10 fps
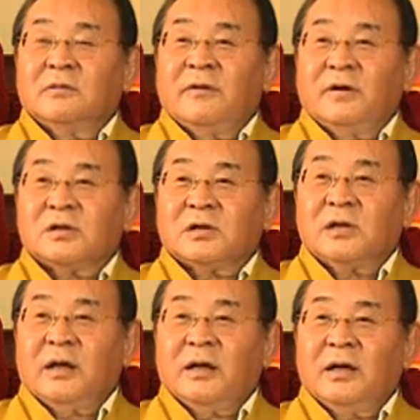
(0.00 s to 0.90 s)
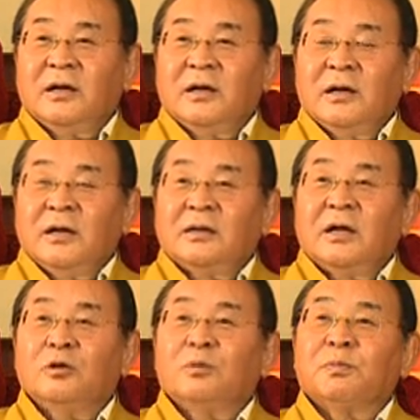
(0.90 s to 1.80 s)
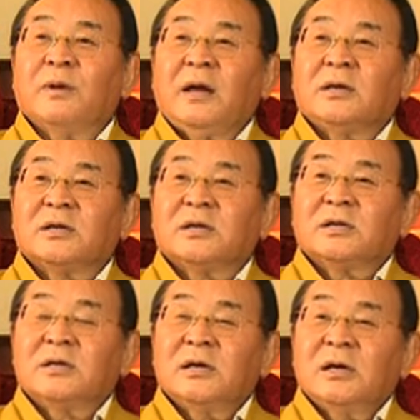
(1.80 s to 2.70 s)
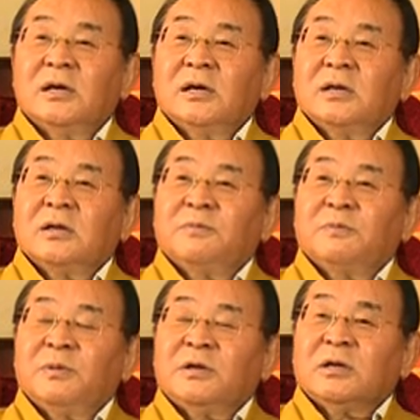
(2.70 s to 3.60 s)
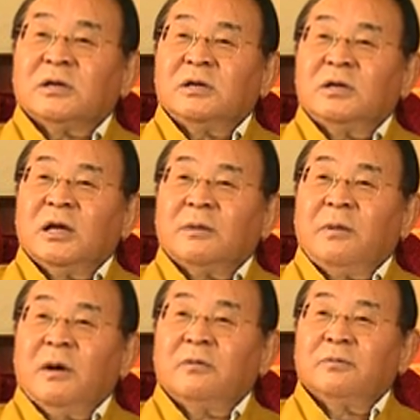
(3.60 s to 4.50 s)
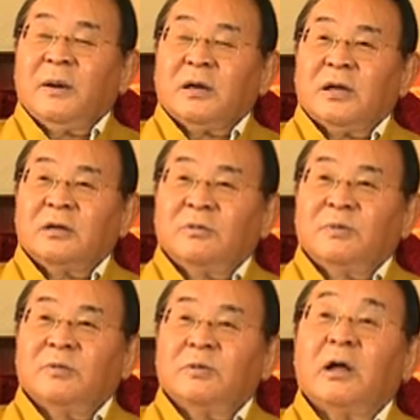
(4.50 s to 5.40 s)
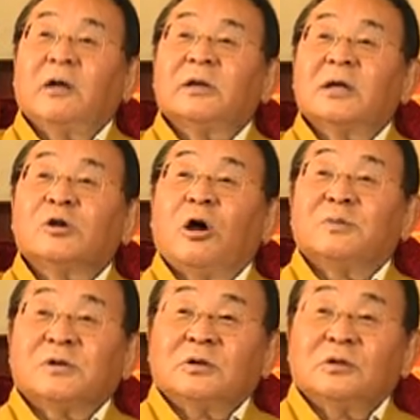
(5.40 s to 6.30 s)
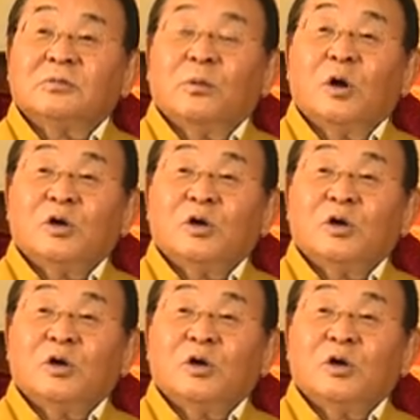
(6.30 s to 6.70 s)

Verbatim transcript: Vajrakilaya, then you practice the particularly like powerful practice without less obstacle, more